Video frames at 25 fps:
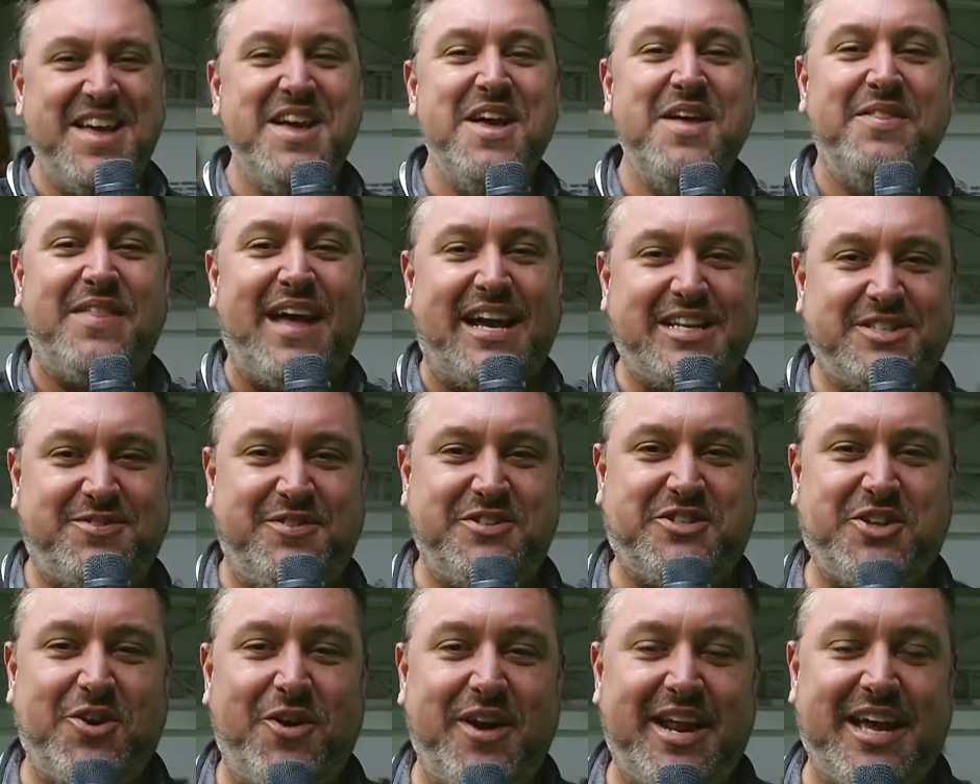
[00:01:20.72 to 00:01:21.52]
Thanks for
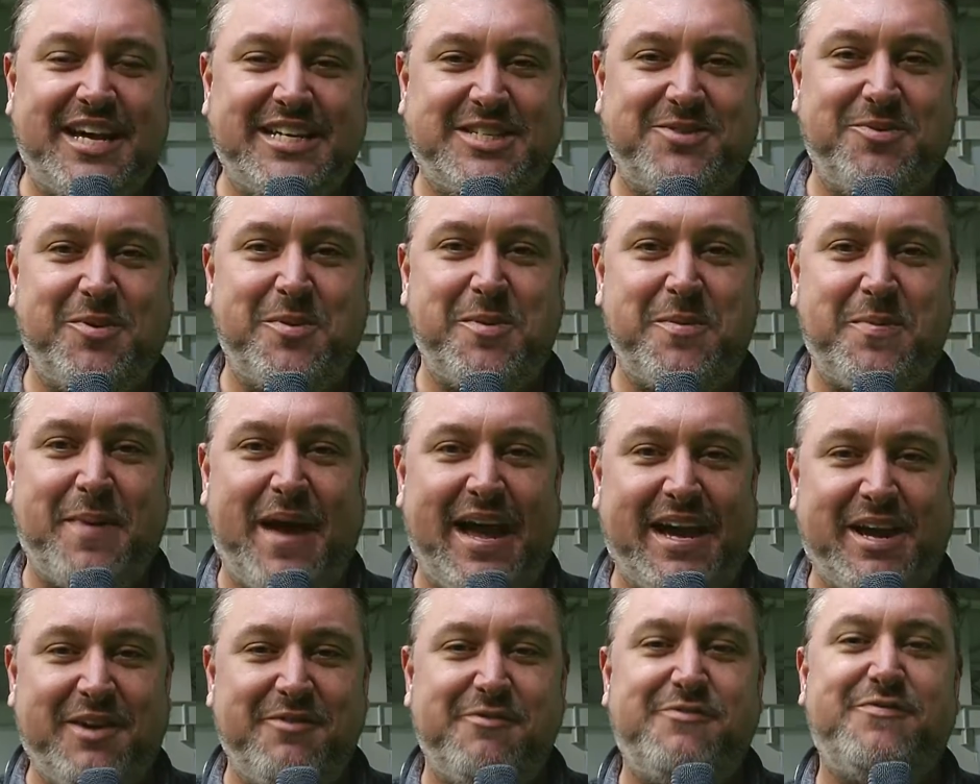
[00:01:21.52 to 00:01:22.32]
joining us. We'll be
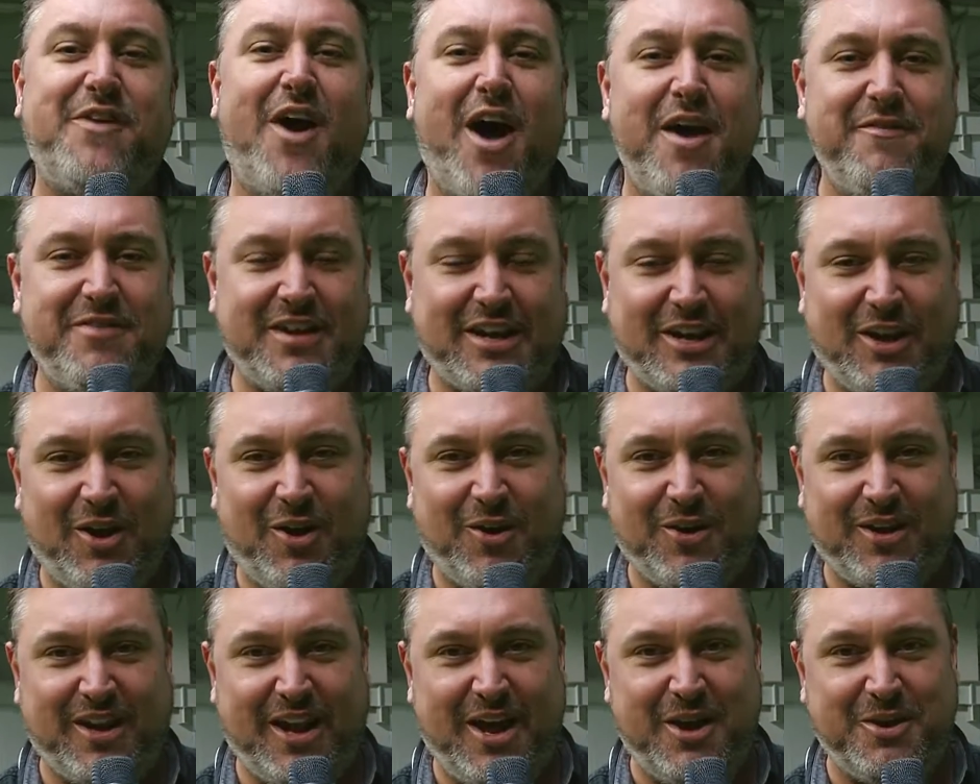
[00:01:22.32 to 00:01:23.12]
back at 5
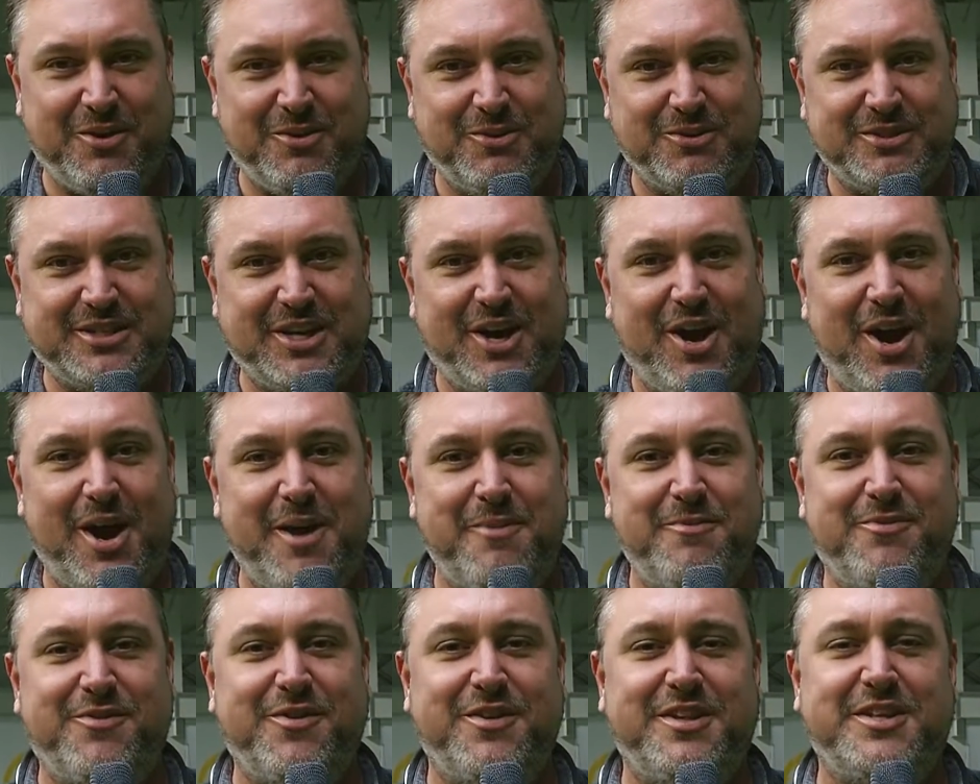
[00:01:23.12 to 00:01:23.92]
o'clock local time
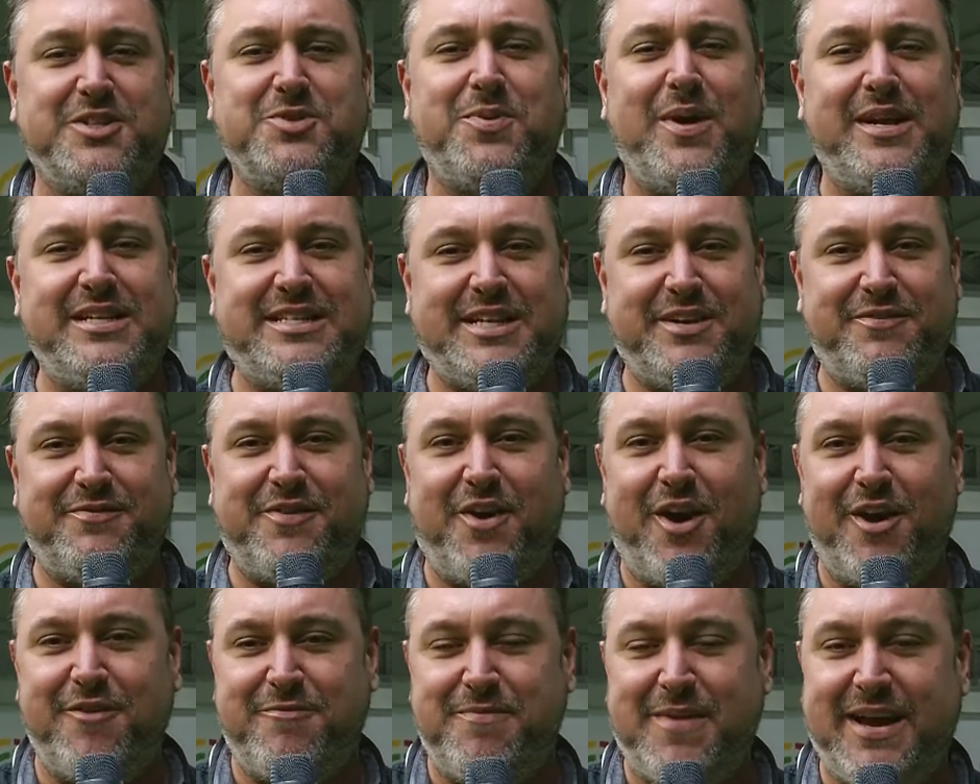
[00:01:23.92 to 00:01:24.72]
for the
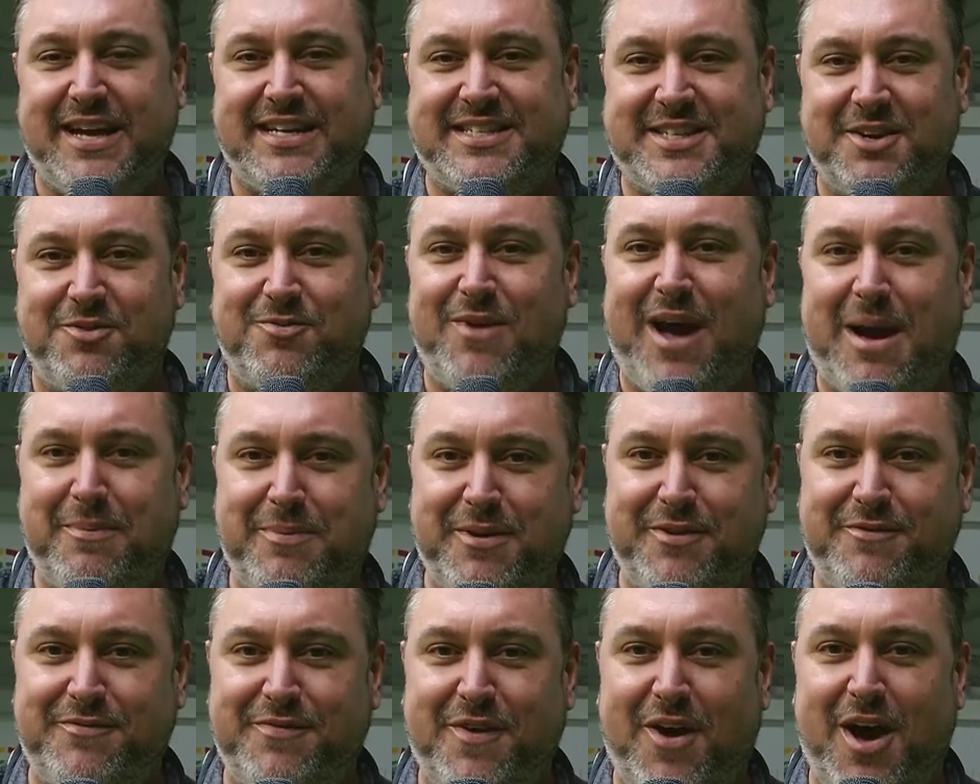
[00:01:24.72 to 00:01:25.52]
25 metre
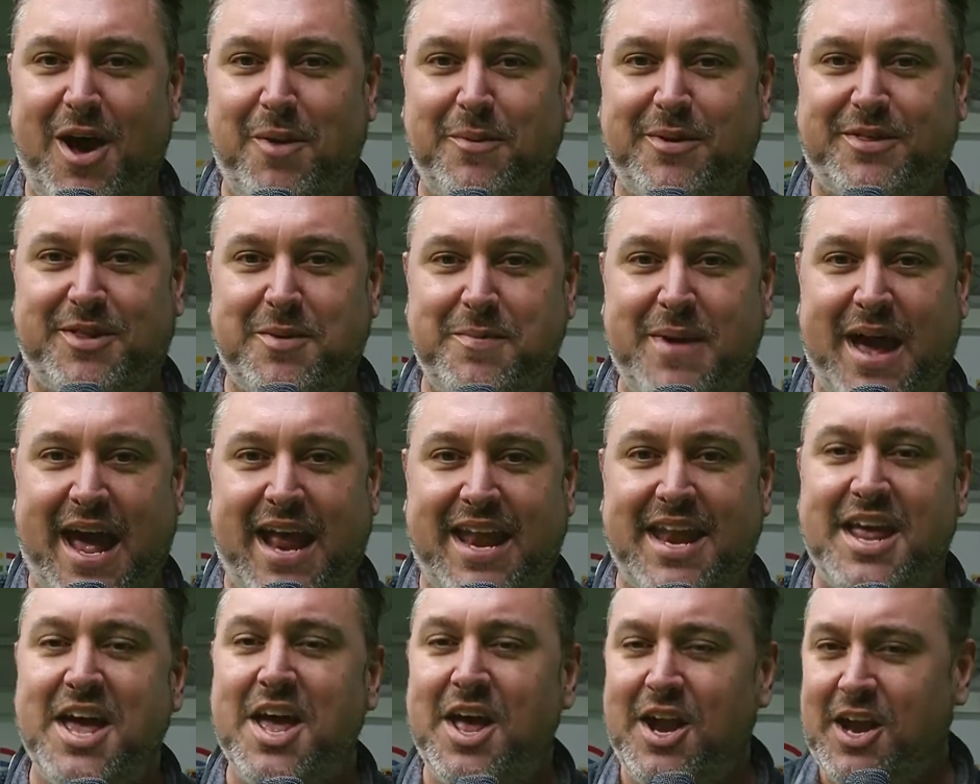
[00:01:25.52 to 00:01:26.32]
rapid fire with the
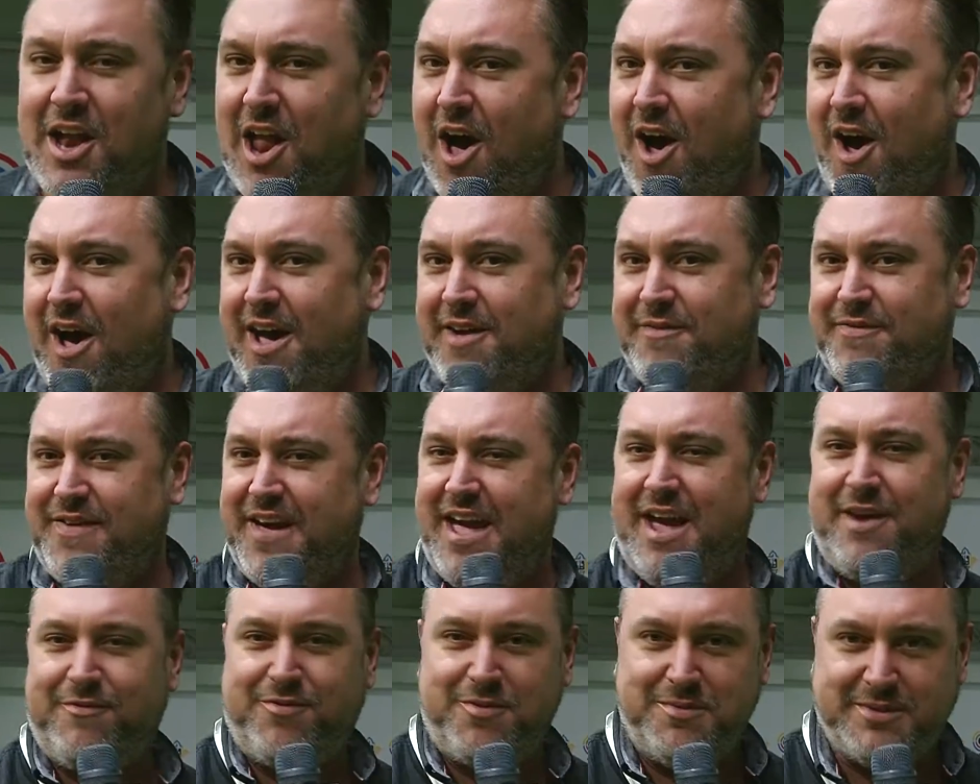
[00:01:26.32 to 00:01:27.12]
men live
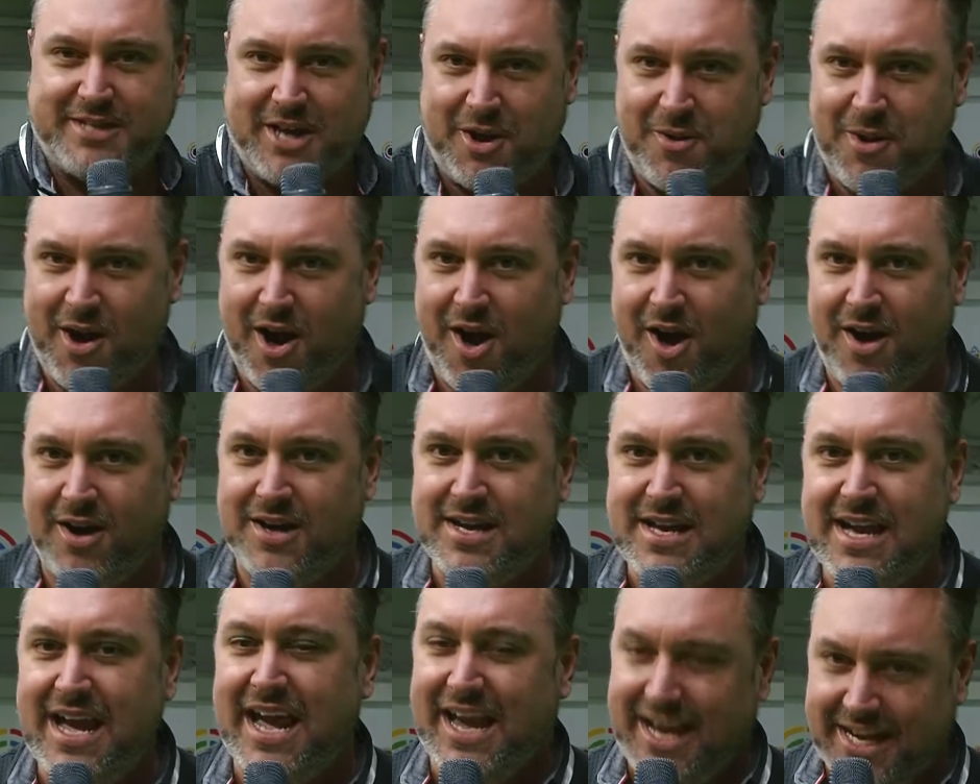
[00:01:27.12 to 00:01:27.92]
here from Doha
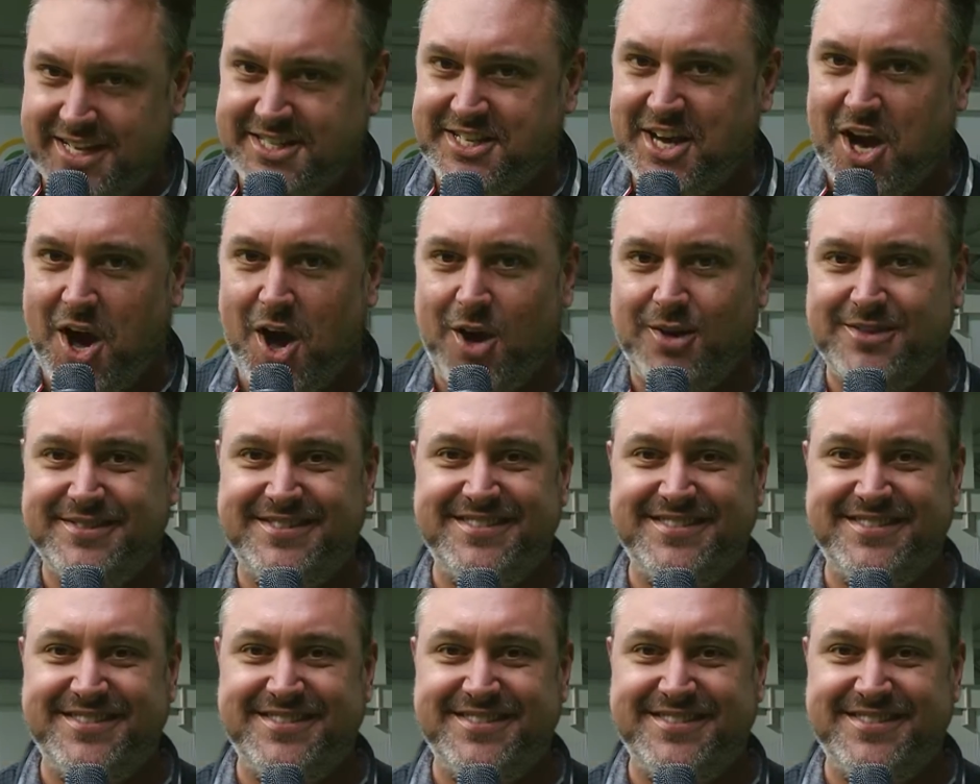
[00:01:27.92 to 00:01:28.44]
in Qatar.